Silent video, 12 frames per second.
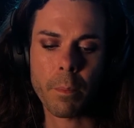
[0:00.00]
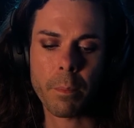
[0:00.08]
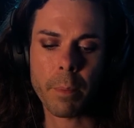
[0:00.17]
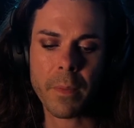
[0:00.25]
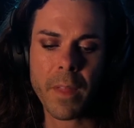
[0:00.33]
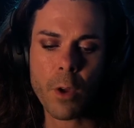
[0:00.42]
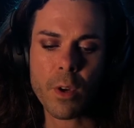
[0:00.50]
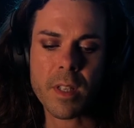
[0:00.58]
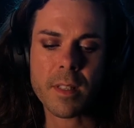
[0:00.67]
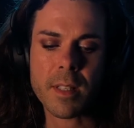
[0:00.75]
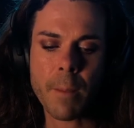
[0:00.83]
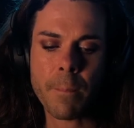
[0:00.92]
But there is
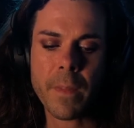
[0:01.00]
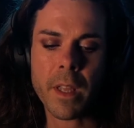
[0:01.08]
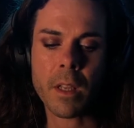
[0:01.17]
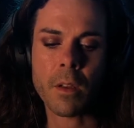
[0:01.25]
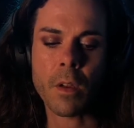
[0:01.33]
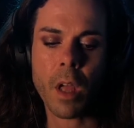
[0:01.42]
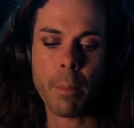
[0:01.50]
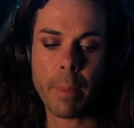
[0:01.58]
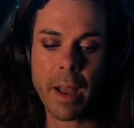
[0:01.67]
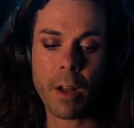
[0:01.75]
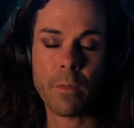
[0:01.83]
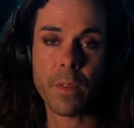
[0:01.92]
something
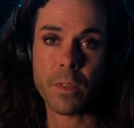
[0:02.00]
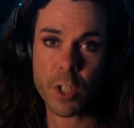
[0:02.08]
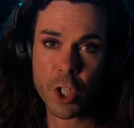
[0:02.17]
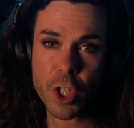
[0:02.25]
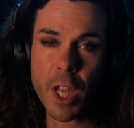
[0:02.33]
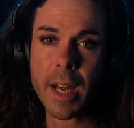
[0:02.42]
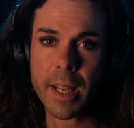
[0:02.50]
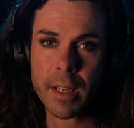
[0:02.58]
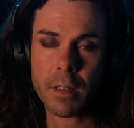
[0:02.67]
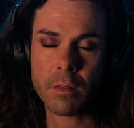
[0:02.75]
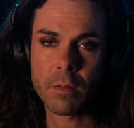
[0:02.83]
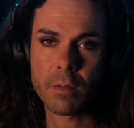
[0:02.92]
about the
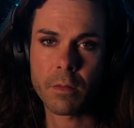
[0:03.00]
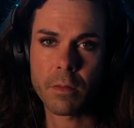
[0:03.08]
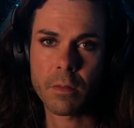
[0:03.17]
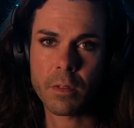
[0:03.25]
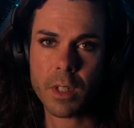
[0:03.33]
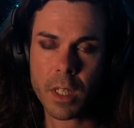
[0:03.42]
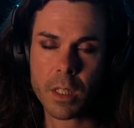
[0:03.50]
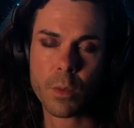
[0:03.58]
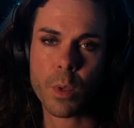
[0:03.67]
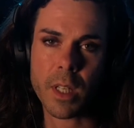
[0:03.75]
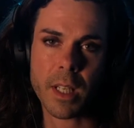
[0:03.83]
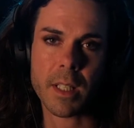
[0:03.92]
shedding that is
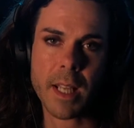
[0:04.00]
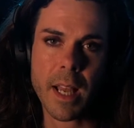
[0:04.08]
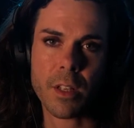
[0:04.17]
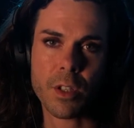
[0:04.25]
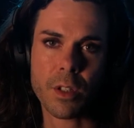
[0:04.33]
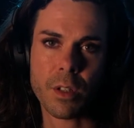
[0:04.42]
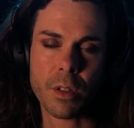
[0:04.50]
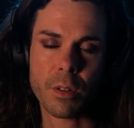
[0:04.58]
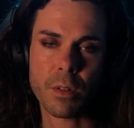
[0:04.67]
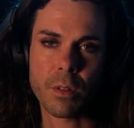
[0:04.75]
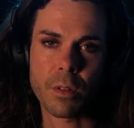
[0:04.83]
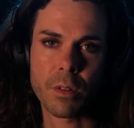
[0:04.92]
really attached
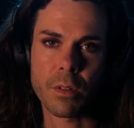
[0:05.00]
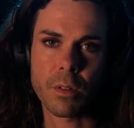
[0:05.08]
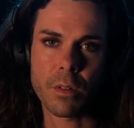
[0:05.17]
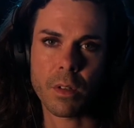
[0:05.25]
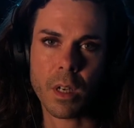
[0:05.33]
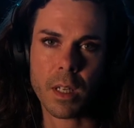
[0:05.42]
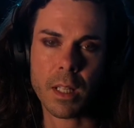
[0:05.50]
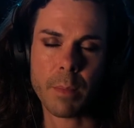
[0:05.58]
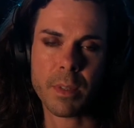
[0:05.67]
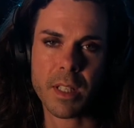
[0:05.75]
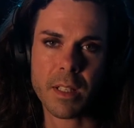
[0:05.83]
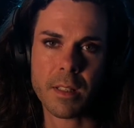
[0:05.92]
to
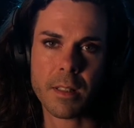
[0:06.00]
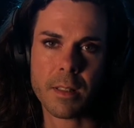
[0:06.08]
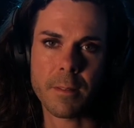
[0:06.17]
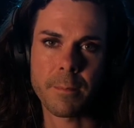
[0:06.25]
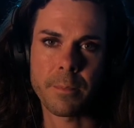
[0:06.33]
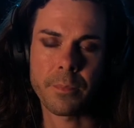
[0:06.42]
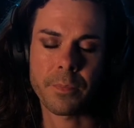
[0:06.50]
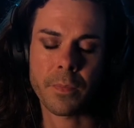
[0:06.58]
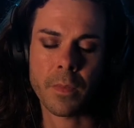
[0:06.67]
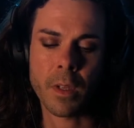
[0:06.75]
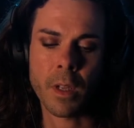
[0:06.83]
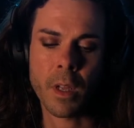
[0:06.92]
eclipses.
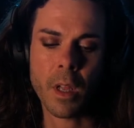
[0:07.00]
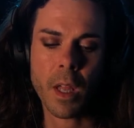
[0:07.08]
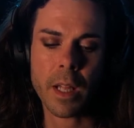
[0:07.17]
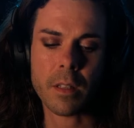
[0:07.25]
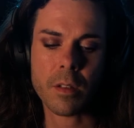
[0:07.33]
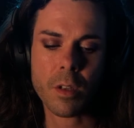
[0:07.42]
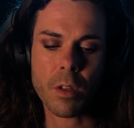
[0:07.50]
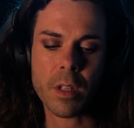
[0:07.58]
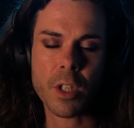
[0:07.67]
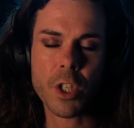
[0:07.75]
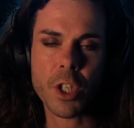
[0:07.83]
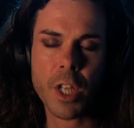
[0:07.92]
And so this
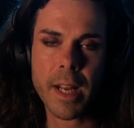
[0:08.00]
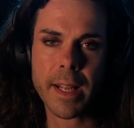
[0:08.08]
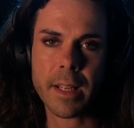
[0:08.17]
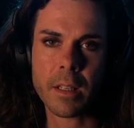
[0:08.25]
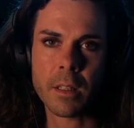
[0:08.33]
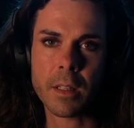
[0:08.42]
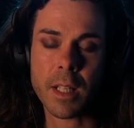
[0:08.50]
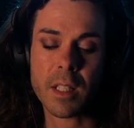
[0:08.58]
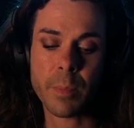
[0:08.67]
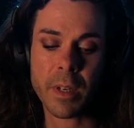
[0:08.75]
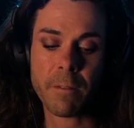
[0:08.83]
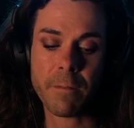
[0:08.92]
shedding that's
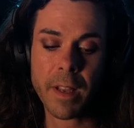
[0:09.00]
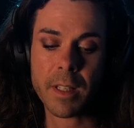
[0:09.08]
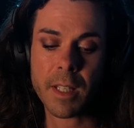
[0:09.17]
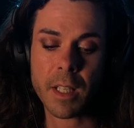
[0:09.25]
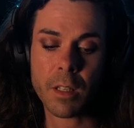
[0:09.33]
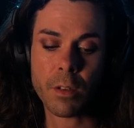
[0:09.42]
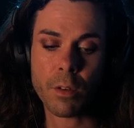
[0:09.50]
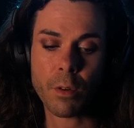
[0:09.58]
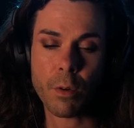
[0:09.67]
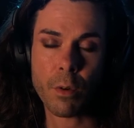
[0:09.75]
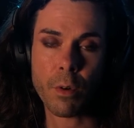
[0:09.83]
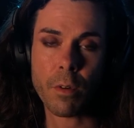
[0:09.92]
been affecting
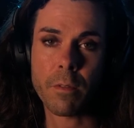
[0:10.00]
your